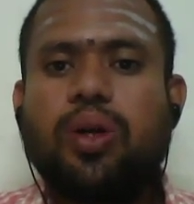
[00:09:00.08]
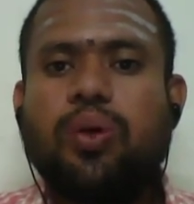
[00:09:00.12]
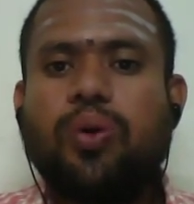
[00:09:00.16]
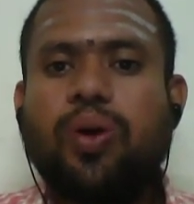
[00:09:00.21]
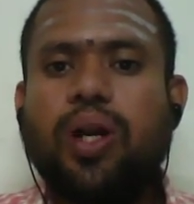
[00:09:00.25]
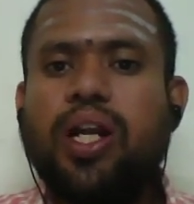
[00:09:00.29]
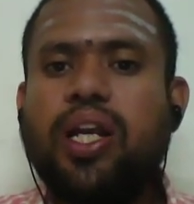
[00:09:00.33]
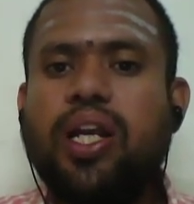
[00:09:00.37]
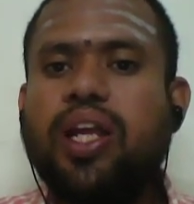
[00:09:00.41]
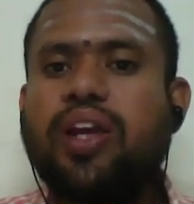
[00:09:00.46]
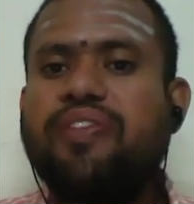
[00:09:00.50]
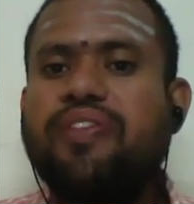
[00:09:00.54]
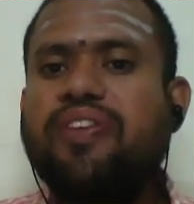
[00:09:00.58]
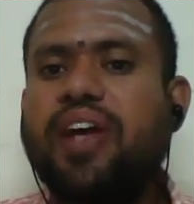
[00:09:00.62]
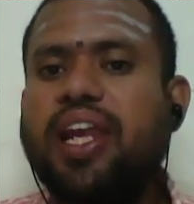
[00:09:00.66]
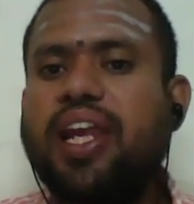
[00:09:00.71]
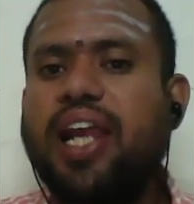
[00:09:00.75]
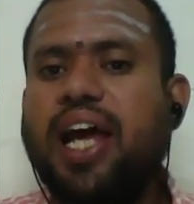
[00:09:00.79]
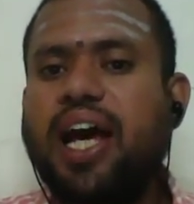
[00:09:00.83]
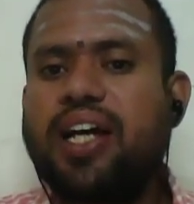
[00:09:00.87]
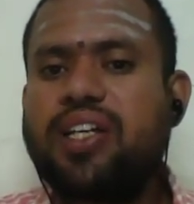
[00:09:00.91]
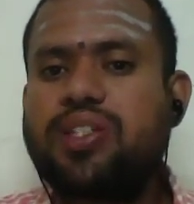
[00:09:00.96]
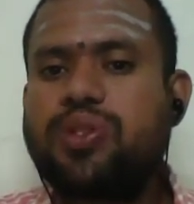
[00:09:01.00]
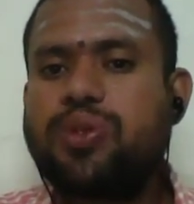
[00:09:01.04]
$25
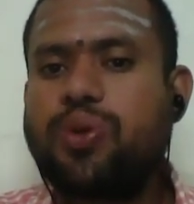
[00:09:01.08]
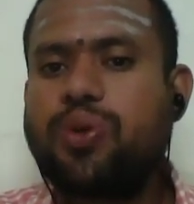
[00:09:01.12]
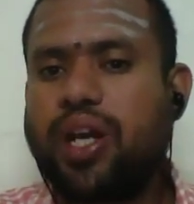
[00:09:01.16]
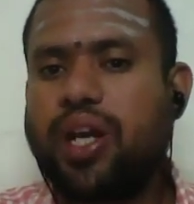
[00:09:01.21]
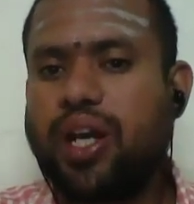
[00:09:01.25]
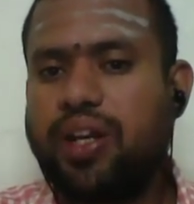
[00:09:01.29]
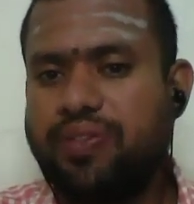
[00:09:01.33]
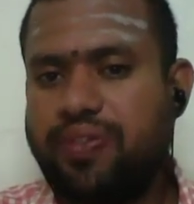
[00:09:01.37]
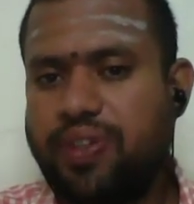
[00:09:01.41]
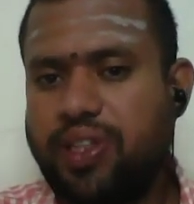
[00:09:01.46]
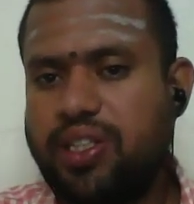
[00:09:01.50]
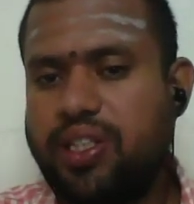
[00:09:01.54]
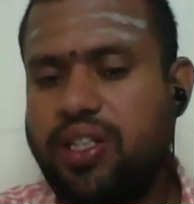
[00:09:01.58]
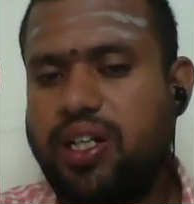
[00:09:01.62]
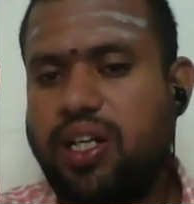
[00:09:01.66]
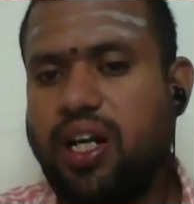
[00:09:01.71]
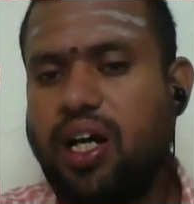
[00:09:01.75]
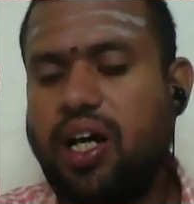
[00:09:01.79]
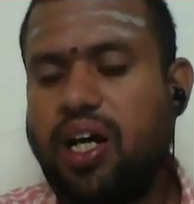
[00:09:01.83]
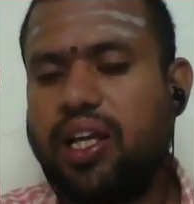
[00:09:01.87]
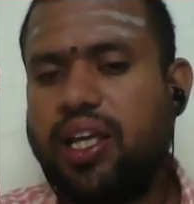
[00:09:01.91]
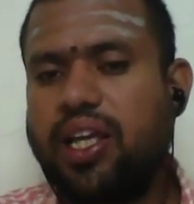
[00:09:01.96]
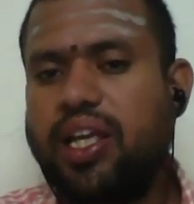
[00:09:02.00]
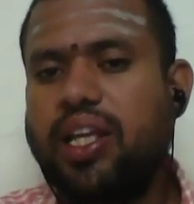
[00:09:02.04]
lakhs you can
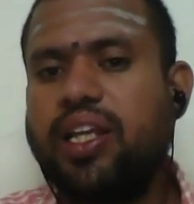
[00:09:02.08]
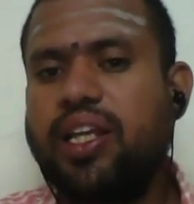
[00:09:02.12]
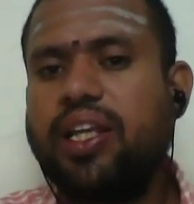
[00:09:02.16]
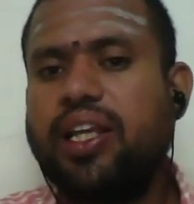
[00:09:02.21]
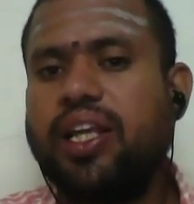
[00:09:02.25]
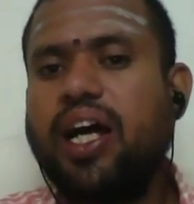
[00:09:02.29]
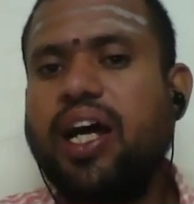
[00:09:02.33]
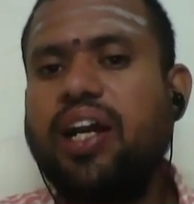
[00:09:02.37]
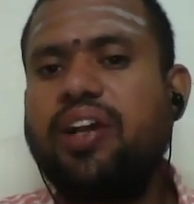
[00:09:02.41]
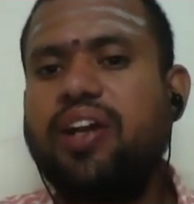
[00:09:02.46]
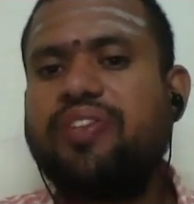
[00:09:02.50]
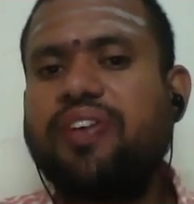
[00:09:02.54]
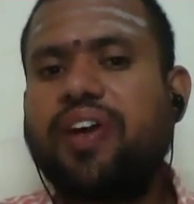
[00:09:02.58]
withdraw. In that